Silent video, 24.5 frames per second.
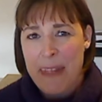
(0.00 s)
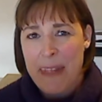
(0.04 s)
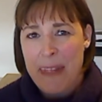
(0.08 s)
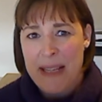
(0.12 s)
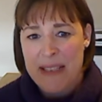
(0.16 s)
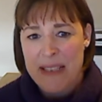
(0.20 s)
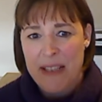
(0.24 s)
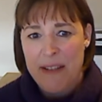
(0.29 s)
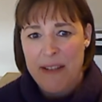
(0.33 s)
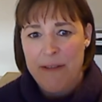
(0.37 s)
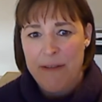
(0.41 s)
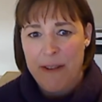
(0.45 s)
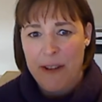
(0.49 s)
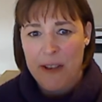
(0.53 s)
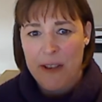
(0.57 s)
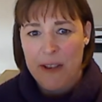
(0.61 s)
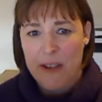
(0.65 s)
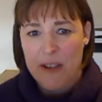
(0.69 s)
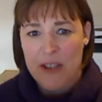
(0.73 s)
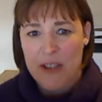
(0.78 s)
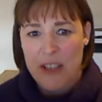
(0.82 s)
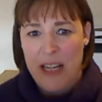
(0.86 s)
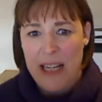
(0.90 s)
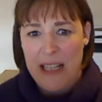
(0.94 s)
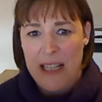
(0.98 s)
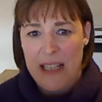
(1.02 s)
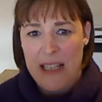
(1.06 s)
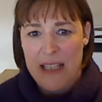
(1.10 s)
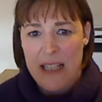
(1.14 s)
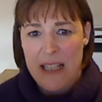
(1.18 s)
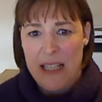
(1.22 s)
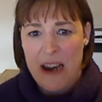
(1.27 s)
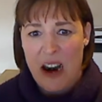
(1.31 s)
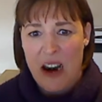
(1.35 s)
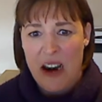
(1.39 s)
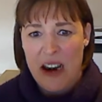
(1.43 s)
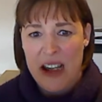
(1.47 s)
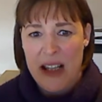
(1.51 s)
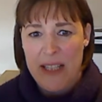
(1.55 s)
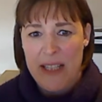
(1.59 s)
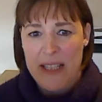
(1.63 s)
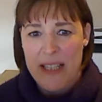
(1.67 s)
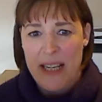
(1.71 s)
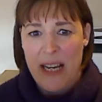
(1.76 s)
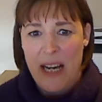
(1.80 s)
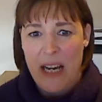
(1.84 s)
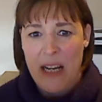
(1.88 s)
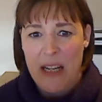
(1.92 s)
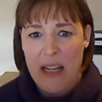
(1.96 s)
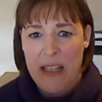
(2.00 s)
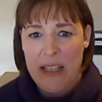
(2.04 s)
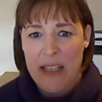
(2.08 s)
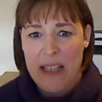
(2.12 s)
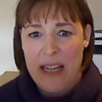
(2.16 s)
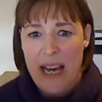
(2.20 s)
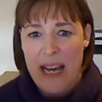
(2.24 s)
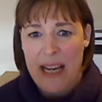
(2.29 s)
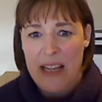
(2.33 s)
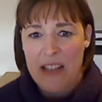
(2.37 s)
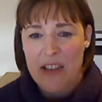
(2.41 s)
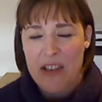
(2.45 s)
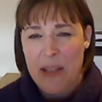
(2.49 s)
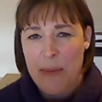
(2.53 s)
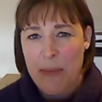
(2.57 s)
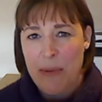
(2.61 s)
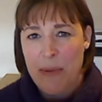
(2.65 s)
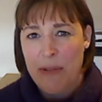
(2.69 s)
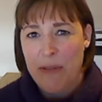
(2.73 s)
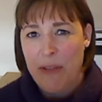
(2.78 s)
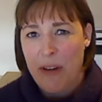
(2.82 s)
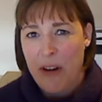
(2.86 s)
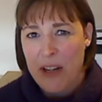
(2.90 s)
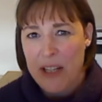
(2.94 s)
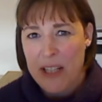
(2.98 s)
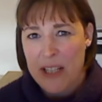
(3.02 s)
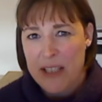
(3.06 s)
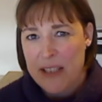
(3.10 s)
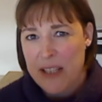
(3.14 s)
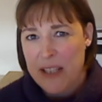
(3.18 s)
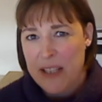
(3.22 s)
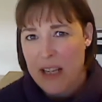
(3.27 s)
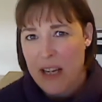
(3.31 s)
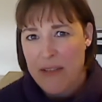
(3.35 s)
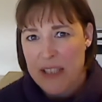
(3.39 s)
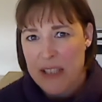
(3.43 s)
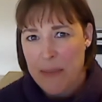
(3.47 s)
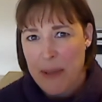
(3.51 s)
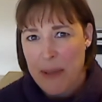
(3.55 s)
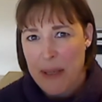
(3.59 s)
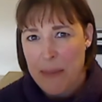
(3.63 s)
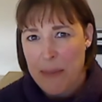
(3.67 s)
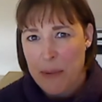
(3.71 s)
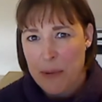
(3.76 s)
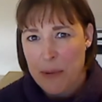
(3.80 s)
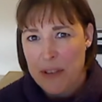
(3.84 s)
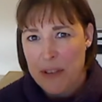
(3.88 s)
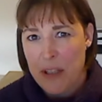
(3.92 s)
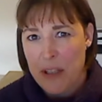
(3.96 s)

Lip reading: massive functionality behind it and actually provide a service to people.